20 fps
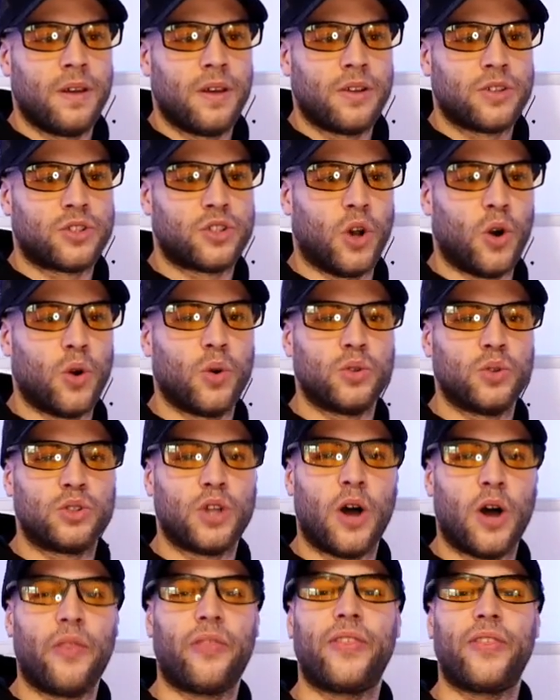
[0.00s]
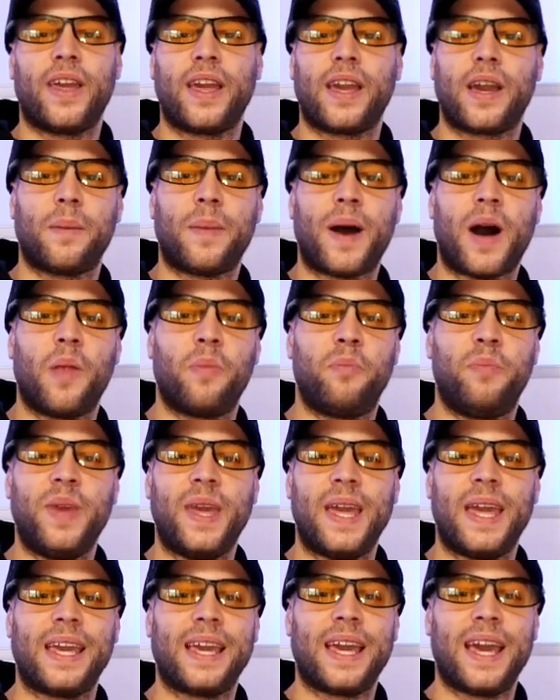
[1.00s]
So don't think about
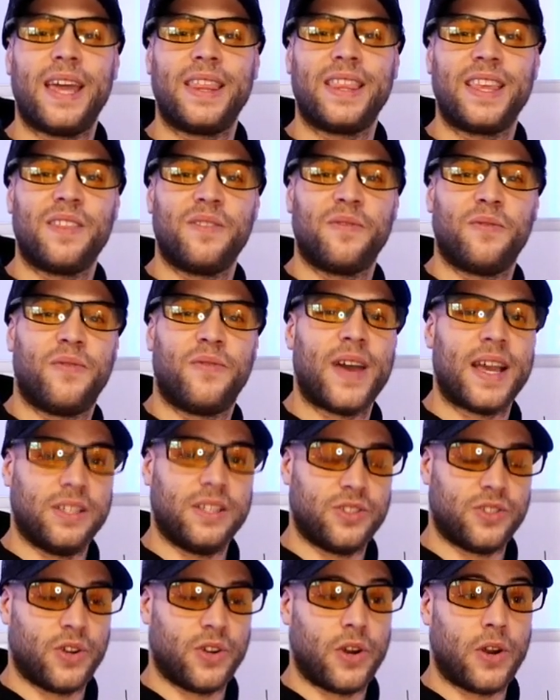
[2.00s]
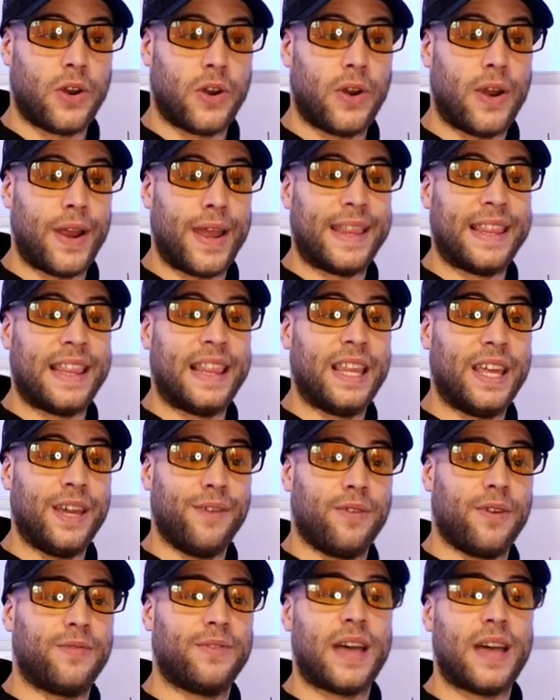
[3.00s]
being an investor and
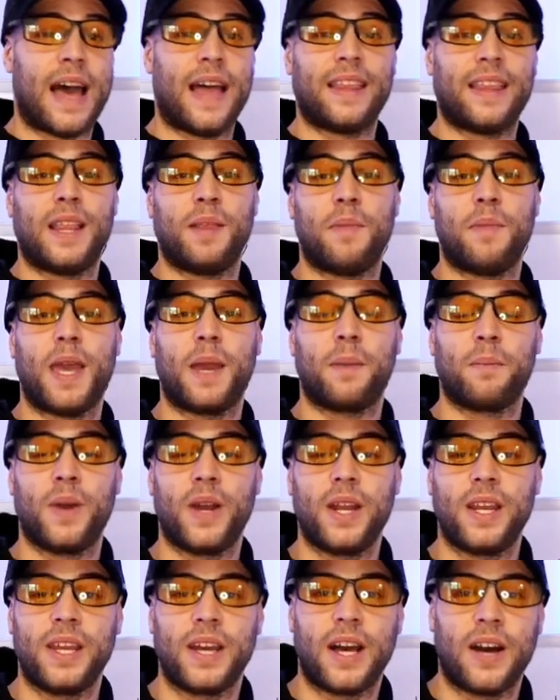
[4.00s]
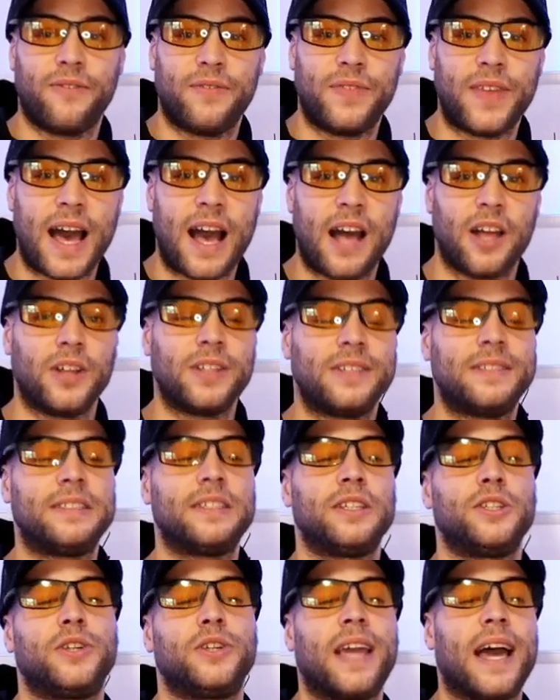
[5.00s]
live of that and make money of that
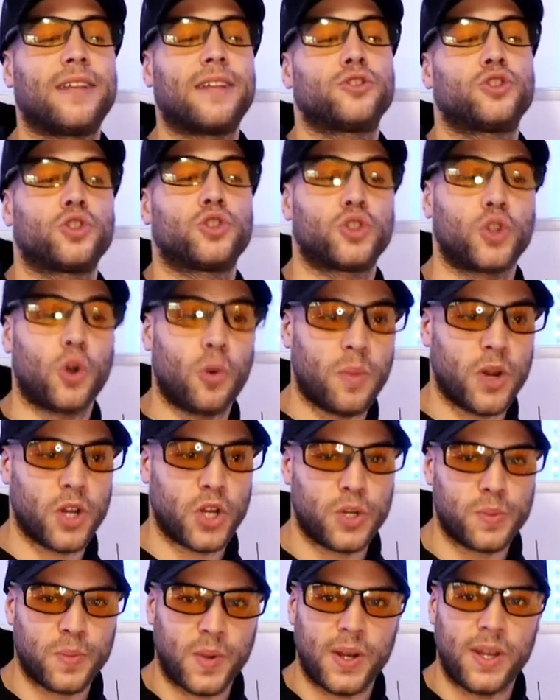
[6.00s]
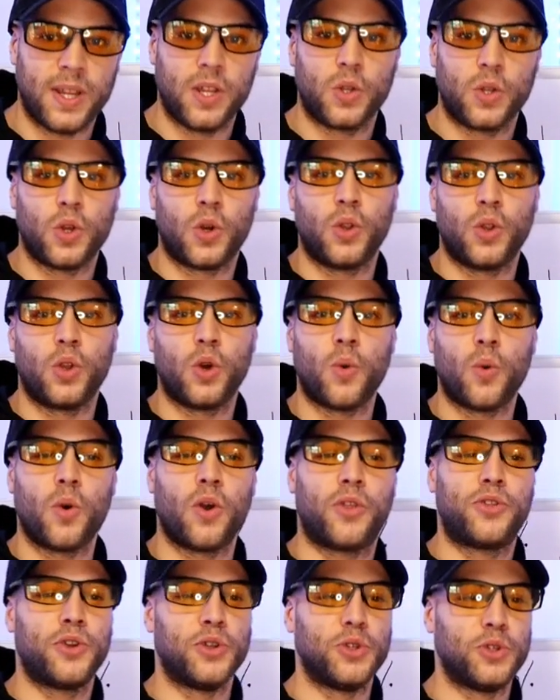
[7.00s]
until you got so much money you don't know
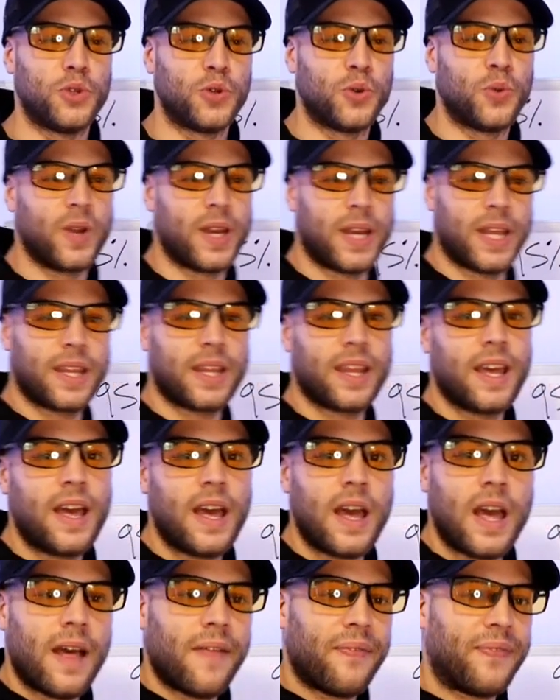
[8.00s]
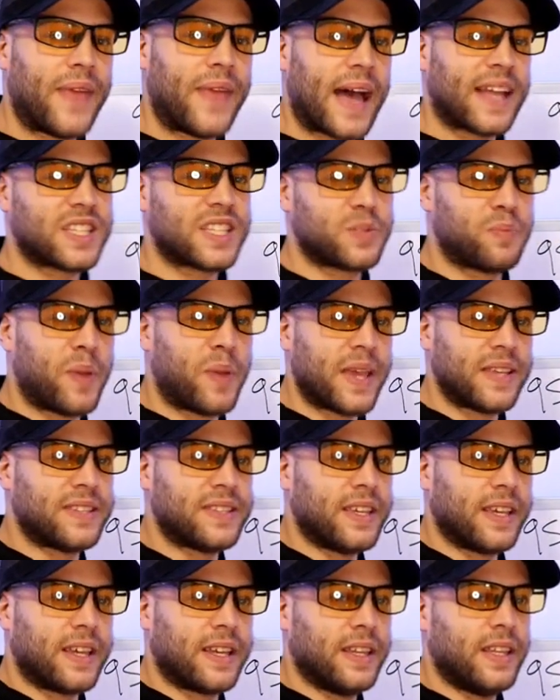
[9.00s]
what to do with it. That's
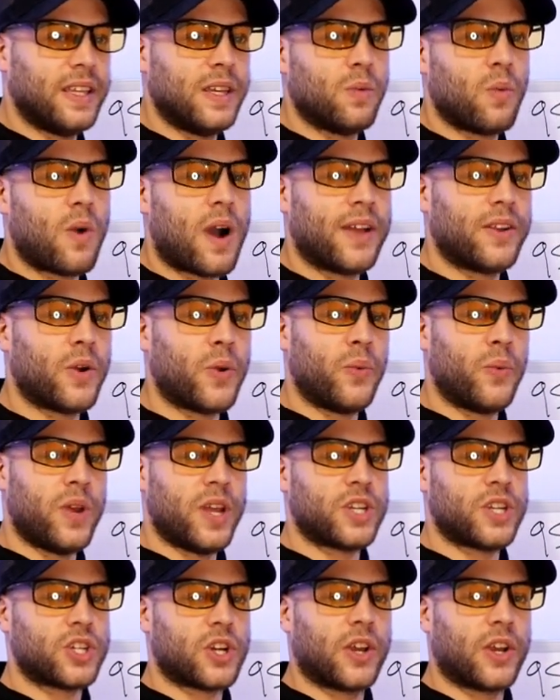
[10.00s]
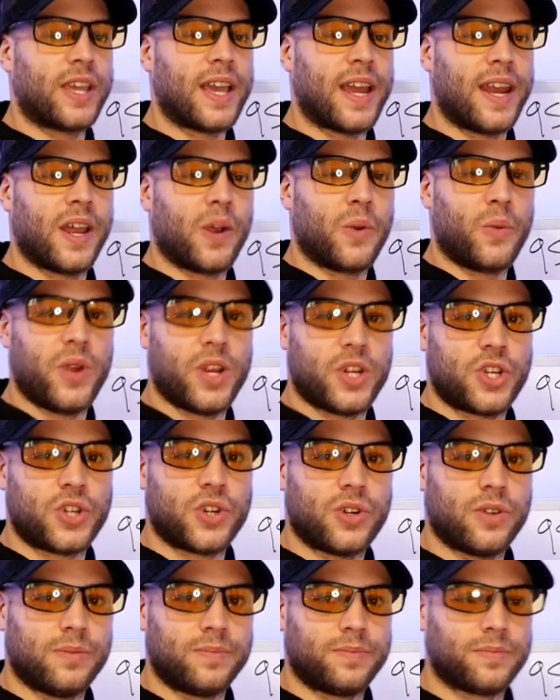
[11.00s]
basically why the rich are getting
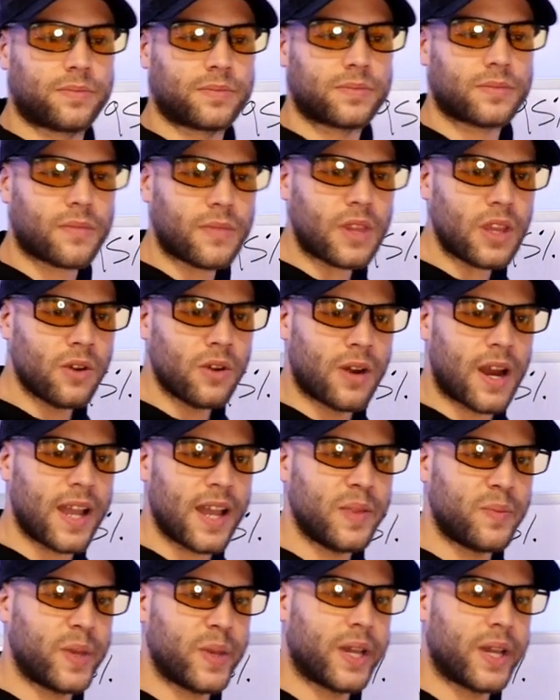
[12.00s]
richer, right?